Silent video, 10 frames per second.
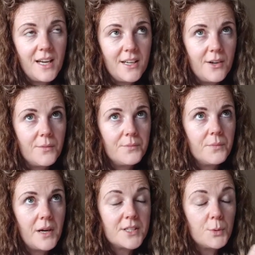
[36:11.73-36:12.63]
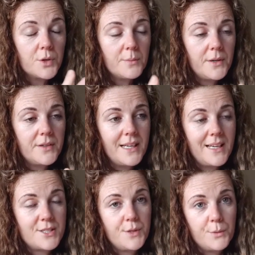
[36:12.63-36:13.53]
now I spoke about in the
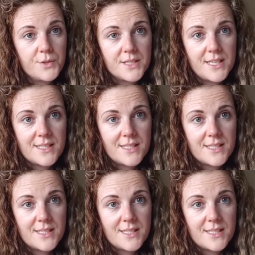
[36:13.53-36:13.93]
last 21 days,